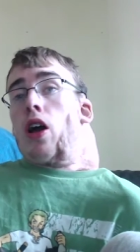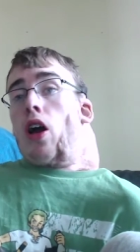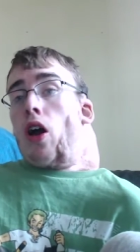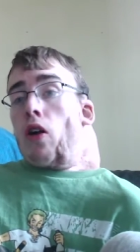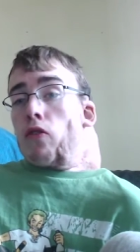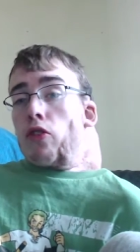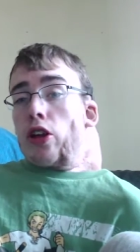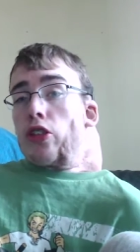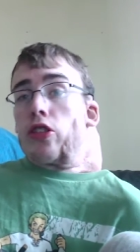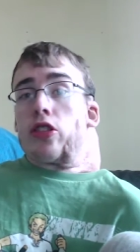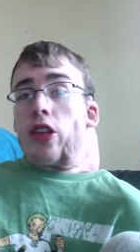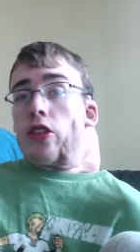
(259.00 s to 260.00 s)

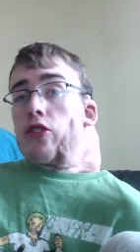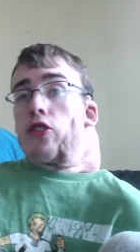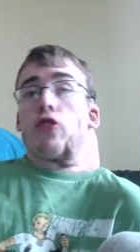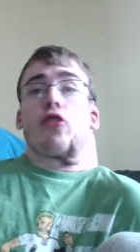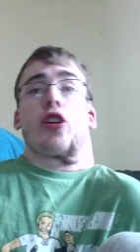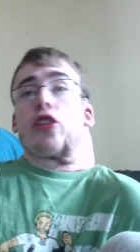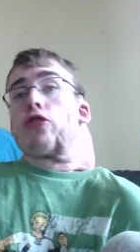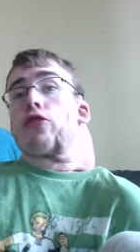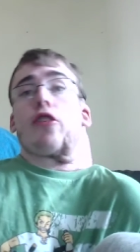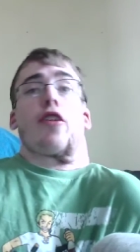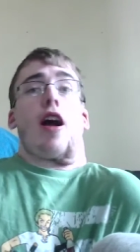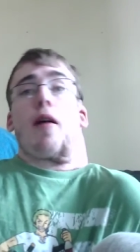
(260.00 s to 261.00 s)
Reiju, sister
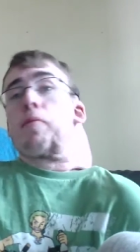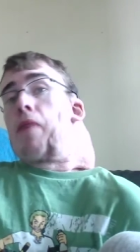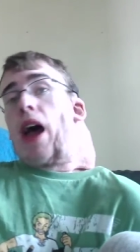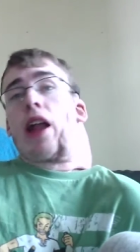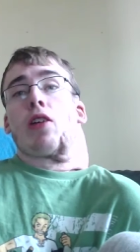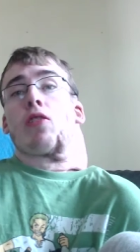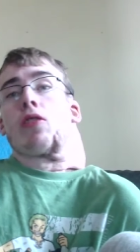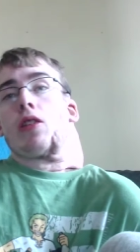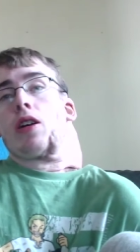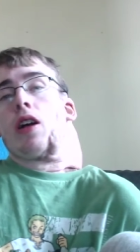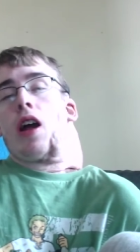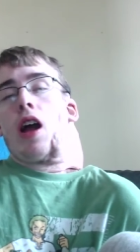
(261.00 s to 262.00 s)
Reiju, does not matter.
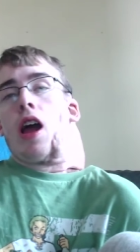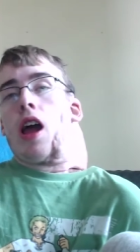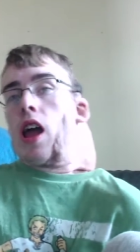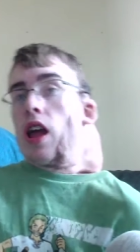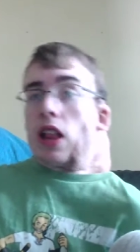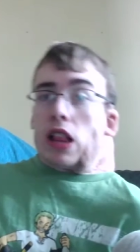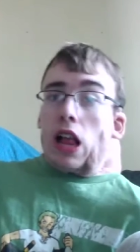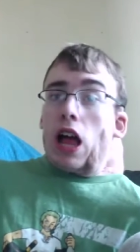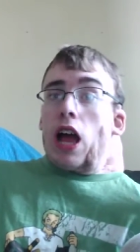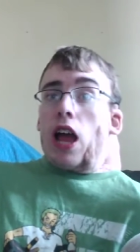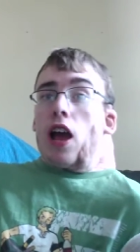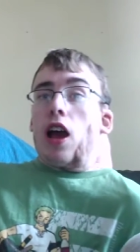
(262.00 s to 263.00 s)
It's
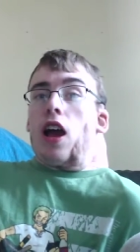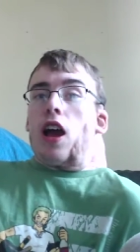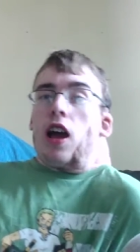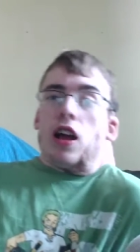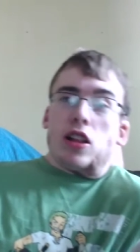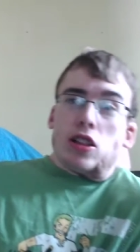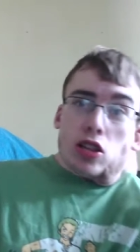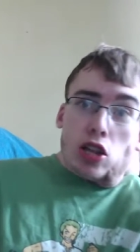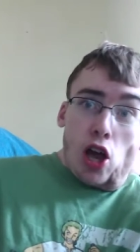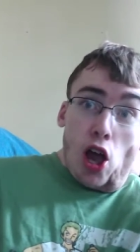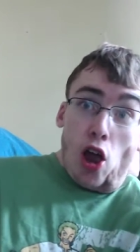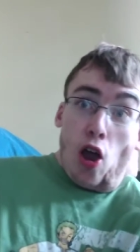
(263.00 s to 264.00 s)
like,
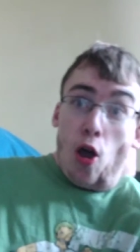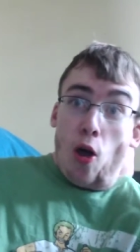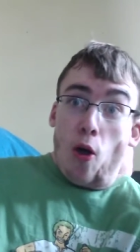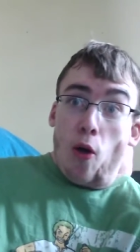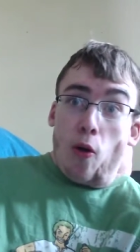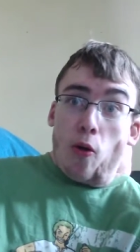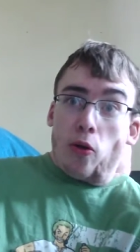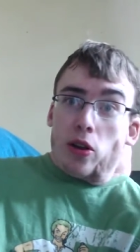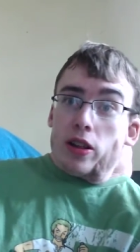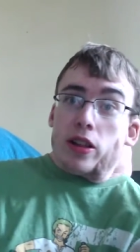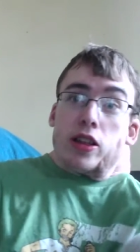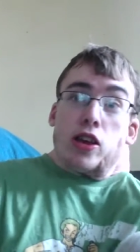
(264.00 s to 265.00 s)

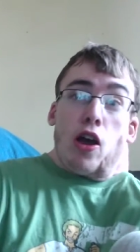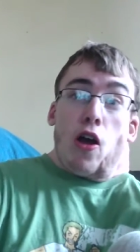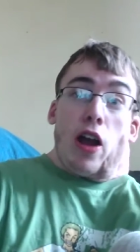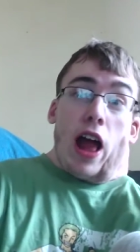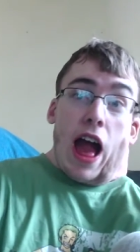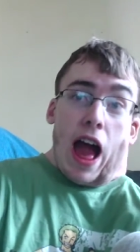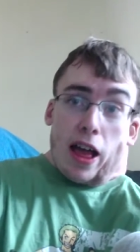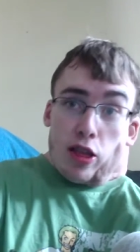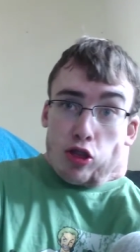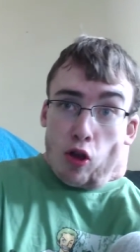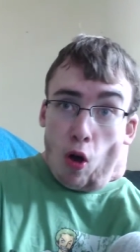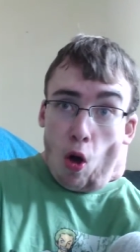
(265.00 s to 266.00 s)
dude, you're an
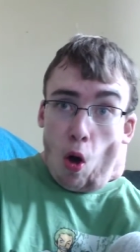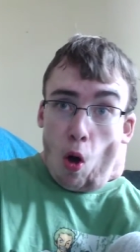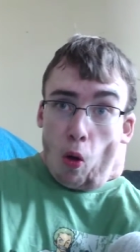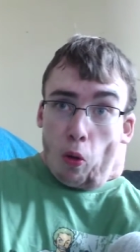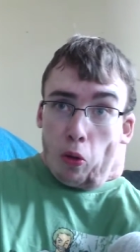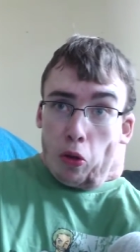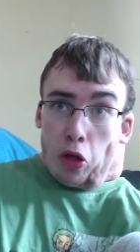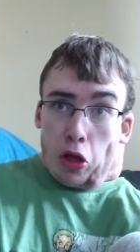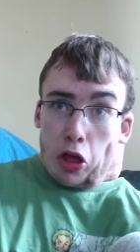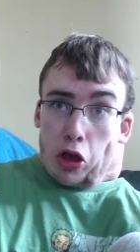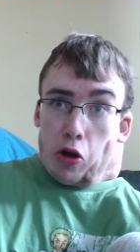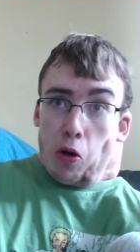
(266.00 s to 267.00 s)
asshole.
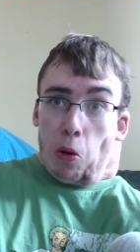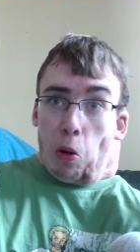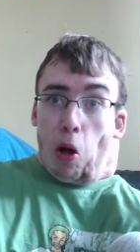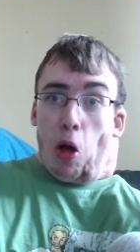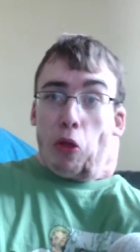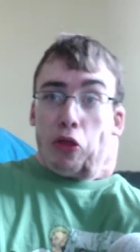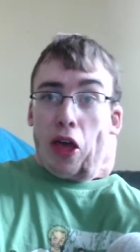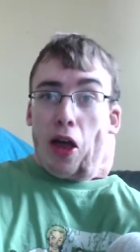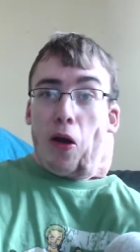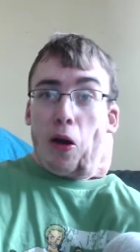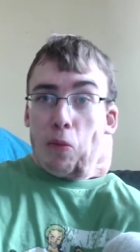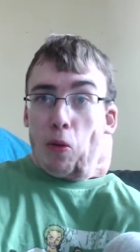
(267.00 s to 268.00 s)
You're all
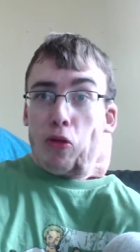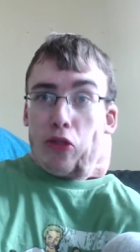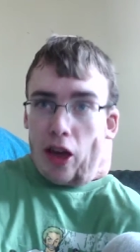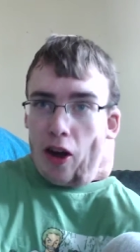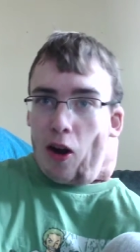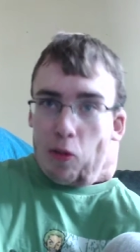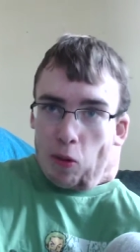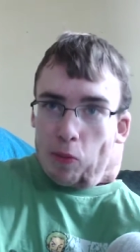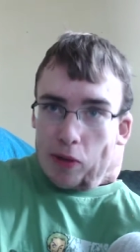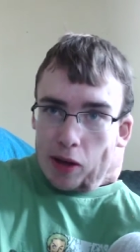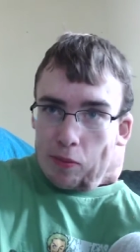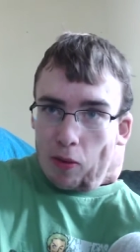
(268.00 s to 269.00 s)
terrible, terrible
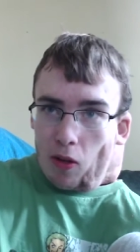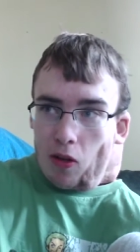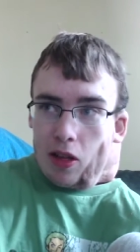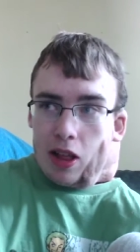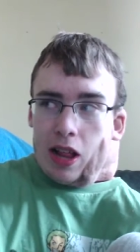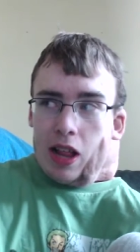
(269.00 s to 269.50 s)
people.